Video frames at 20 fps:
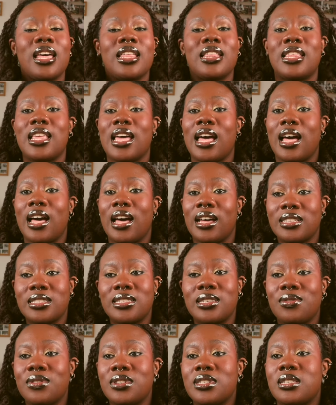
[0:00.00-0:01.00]
their
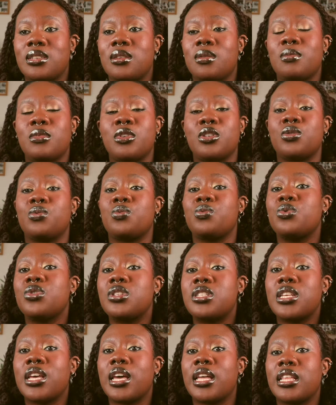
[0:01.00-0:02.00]
activism is
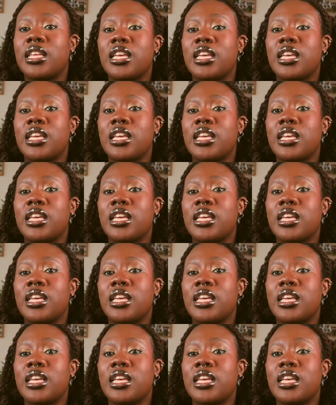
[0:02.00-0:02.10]
rooted